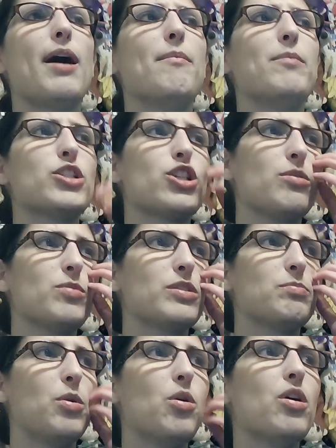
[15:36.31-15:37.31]
when she was
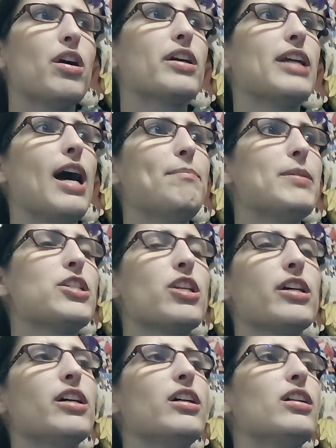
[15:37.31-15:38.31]
born up
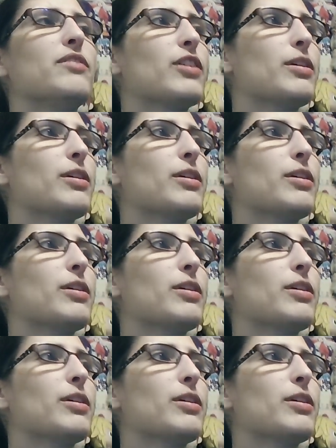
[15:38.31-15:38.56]
until